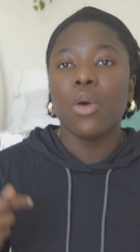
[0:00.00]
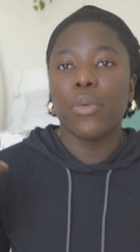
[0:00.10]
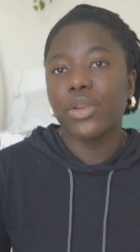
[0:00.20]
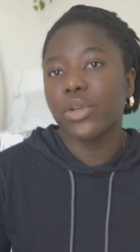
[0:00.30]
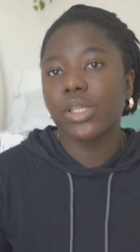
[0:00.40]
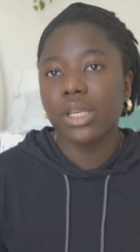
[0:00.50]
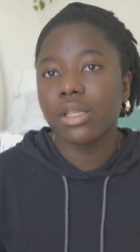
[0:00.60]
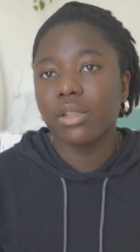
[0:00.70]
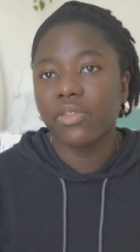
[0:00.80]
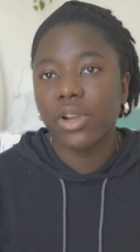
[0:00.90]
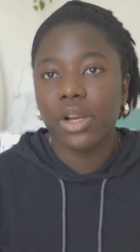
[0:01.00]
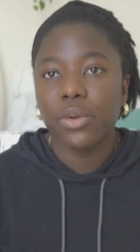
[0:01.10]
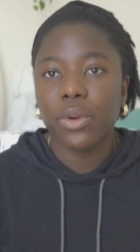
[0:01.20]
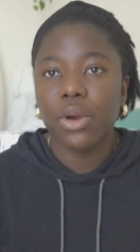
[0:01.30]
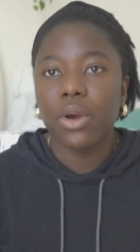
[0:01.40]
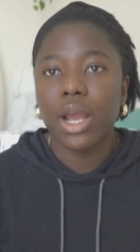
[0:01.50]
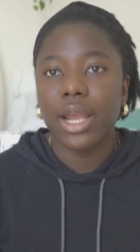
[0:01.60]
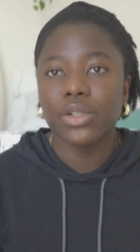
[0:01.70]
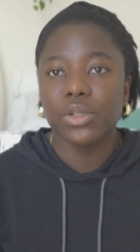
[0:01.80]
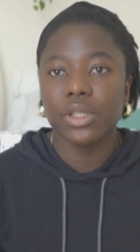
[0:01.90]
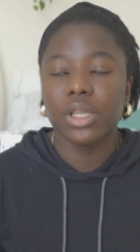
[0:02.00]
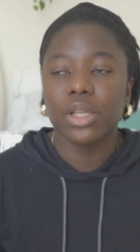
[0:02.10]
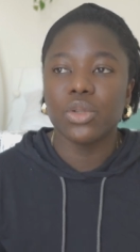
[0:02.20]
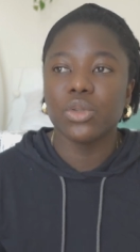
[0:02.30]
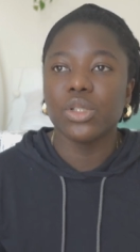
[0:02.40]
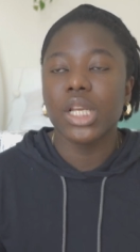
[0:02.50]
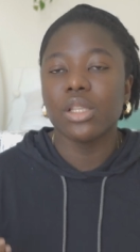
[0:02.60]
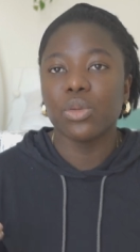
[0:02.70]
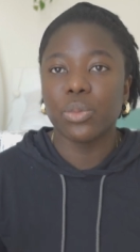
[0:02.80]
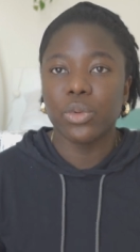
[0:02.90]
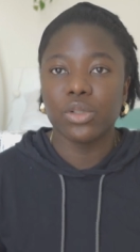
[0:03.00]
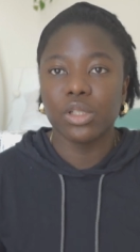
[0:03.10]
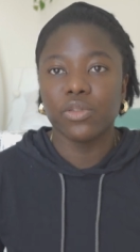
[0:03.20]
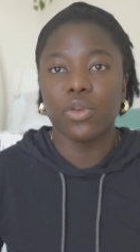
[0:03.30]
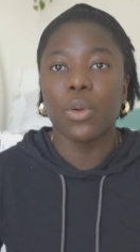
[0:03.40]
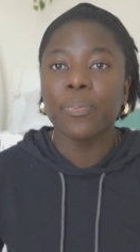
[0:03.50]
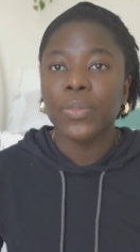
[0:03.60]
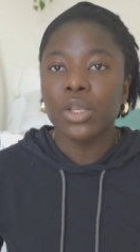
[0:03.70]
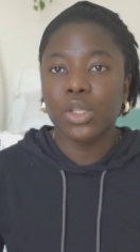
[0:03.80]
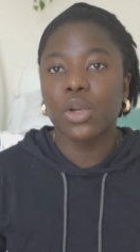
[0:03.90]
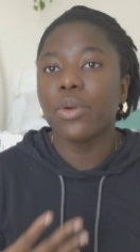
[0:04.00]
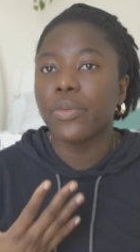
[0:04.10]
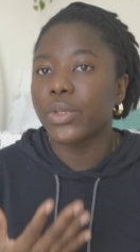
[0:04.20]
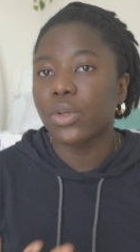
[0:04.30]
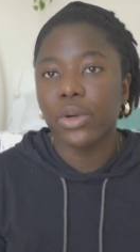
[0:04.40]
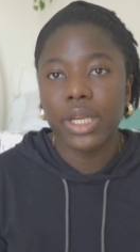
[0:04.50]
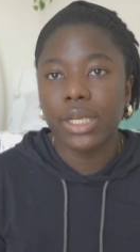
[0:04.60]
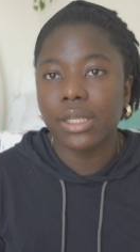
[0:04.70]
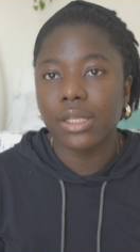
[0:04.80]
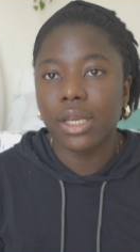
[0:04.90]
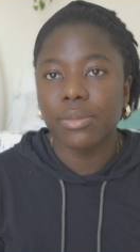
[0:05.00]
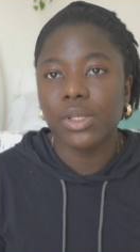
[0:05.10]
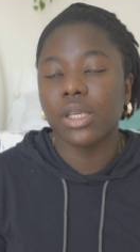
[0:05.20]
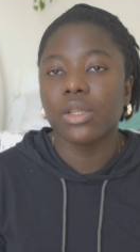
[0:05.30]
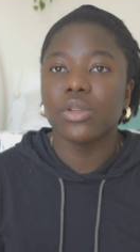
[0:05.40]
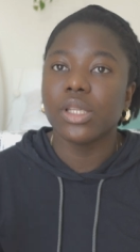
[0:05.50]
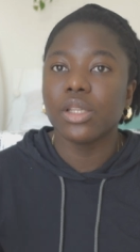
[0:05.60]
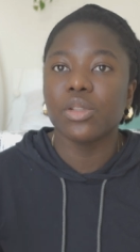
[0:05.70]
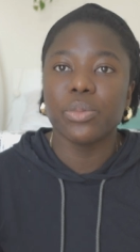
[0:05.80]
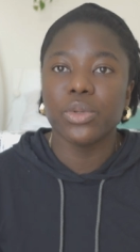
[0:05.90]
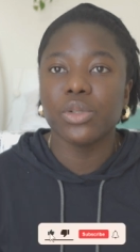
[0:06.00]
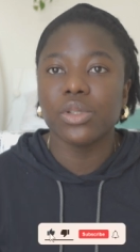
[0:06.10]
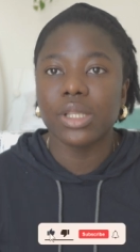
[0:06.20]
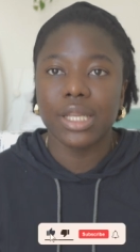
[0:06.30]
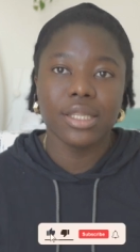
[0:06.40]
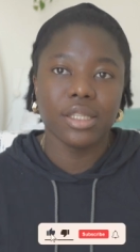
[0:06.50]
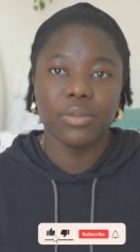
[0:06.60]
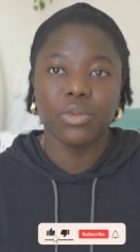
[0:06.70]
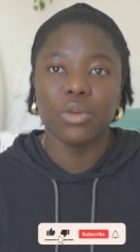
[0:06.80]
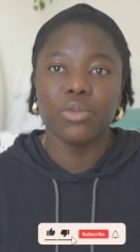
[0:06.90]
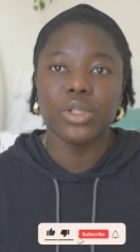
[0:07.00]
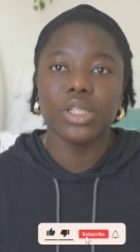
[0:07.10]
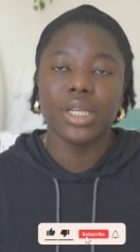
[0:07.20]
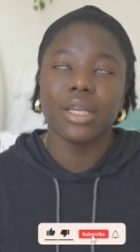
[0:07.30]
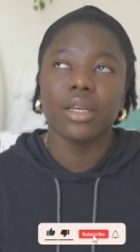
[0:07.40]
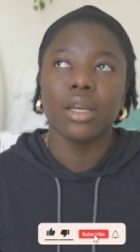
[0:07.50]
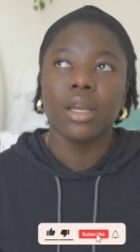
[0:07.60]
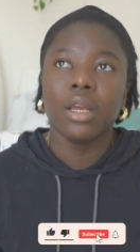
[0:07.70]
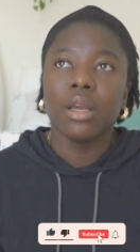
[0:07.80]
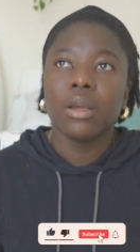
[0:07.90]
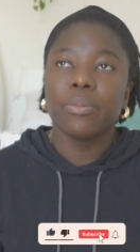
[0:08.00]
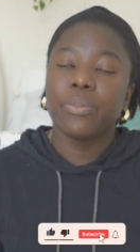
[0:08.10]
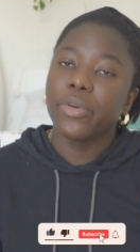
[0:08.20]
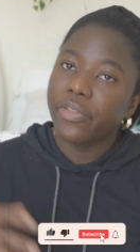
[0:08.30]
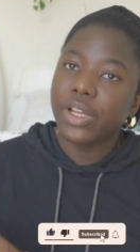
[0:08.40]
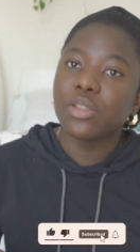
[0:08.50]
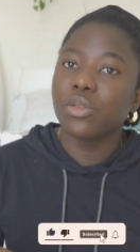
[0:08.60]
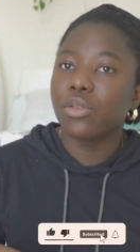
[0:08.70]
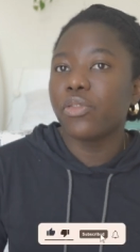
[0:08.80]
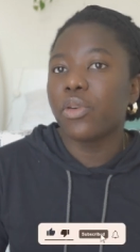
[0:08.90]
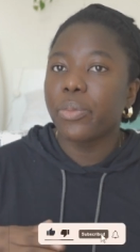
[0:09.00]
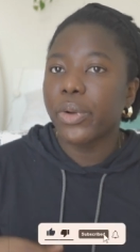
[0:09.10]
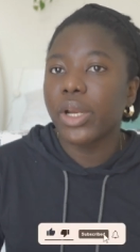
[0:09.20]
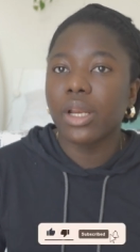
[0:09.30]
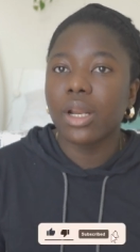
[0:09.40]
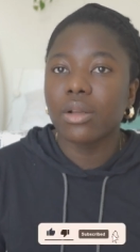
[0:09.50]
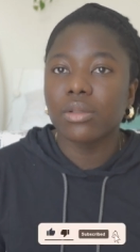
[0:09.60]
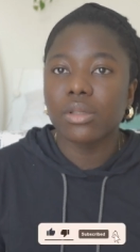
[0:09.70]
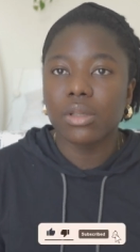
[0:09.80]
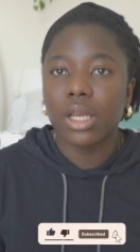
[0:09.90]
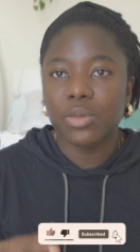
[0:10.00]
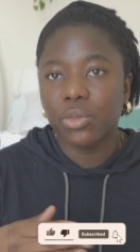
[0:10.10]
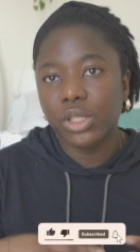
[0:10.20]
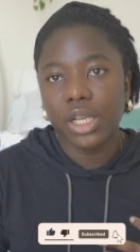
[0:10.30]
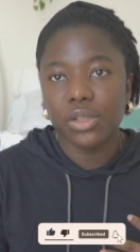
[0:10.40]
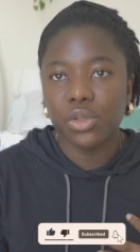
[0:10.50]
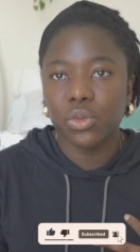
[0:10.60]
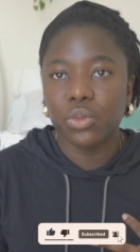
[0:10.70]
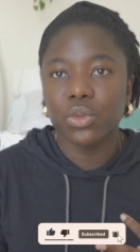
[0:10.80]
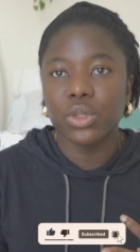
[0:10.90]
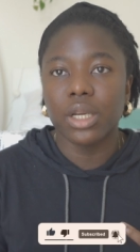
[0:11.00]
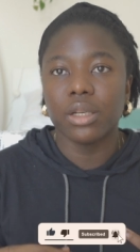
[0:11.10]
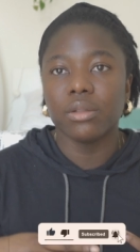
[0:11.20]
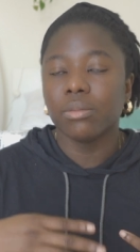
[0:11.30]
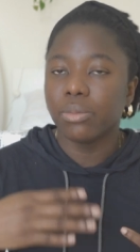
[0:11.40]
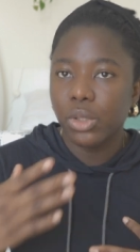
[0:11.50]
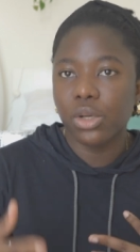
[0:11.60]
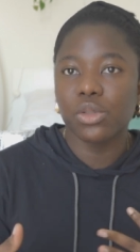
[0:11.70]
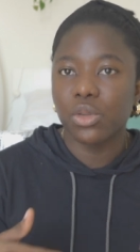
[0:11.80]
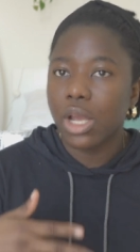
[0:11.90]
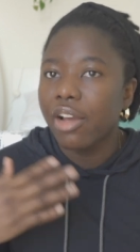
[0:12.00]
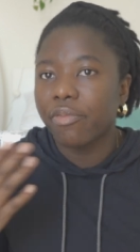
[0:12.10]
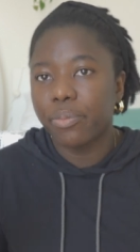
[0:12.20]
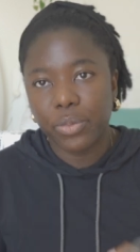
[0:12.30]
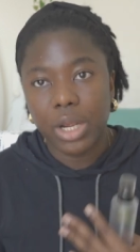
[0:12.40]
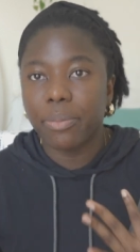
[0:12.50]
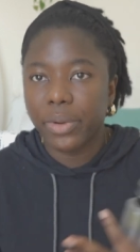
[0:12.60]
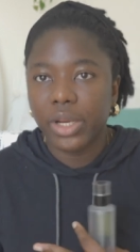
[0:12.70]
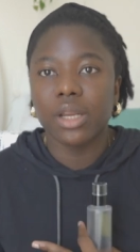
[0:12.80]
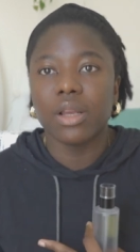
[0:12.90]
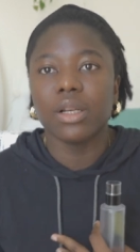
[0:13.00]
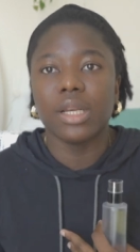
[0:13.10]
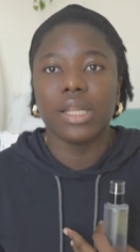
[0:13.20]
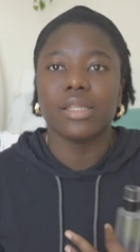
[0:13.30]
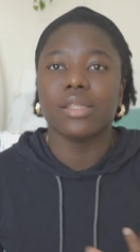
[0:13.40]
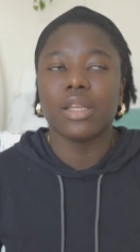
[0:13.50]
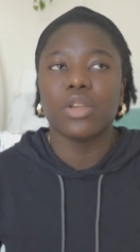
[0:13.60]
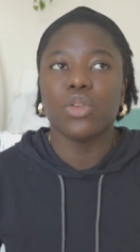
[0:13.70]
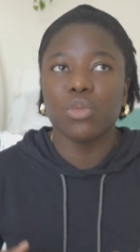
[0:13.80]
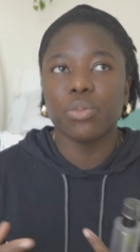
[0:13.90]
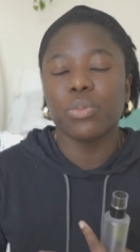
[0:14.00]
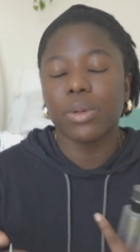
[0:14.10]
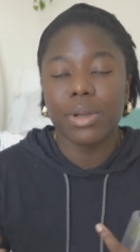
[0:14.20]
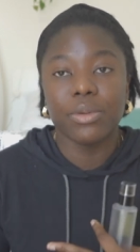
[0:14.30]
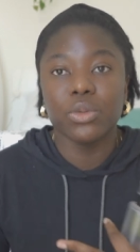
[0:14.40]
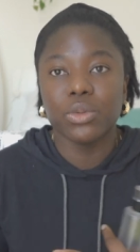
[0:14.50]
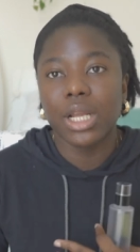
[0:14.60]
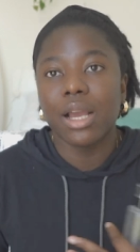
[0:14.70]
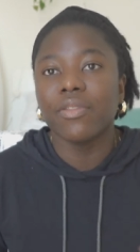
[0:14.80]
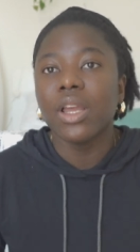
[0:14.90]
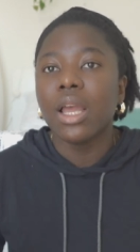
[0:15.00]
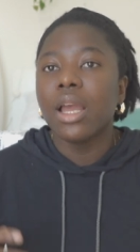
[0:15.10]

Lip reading: when your skin is very well hydrated, you tend to produce, for someone with oily skin, you tend to produce less sebum, which like prevents you from breaking out as much as you would. And because you are breaking out less, then you probably would have